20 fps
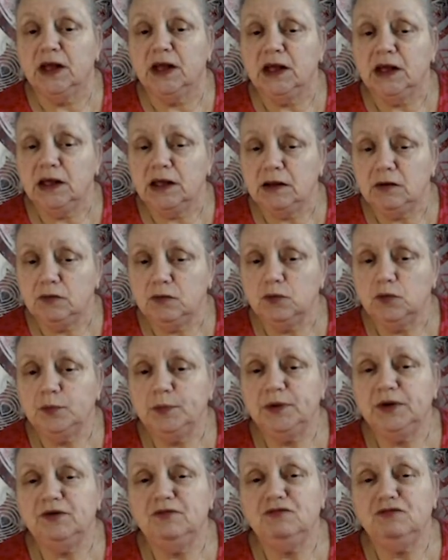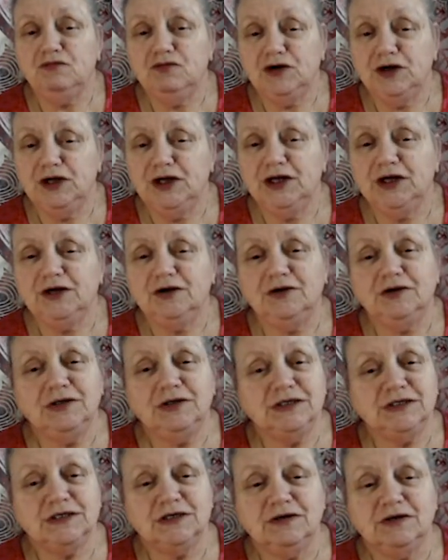It will be a really good
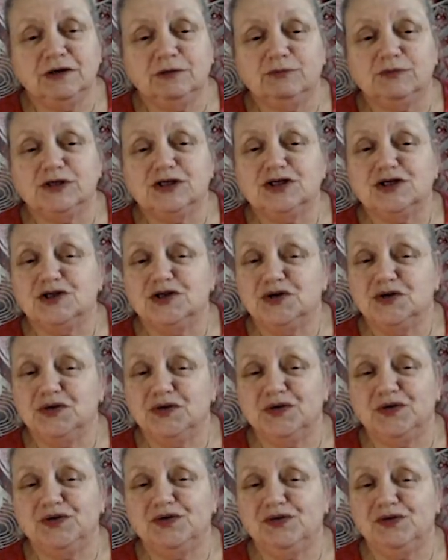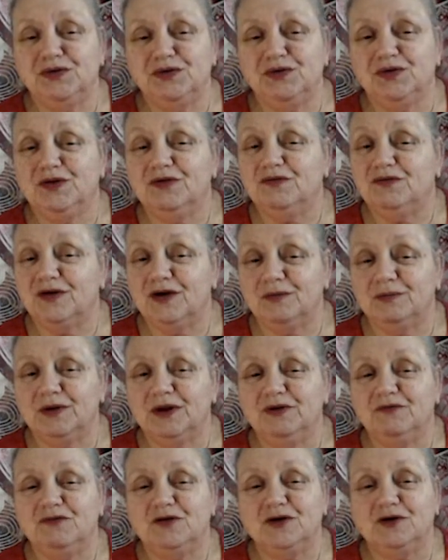time to look through the family
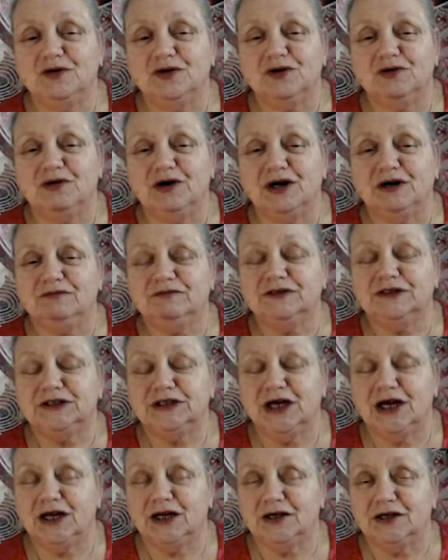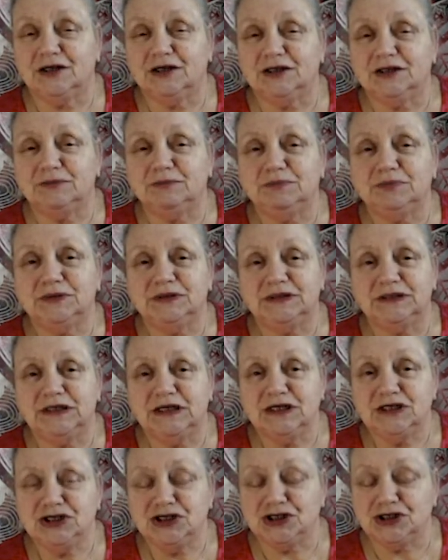photographs and
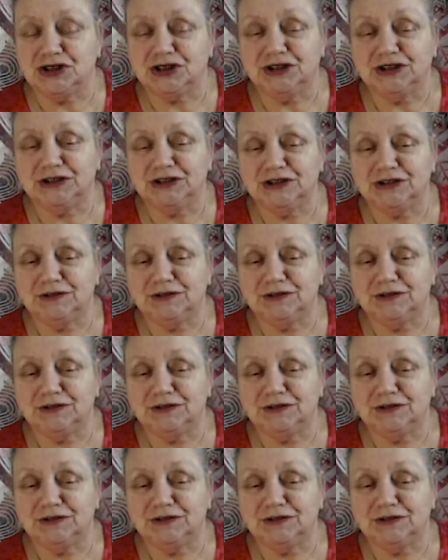possessions.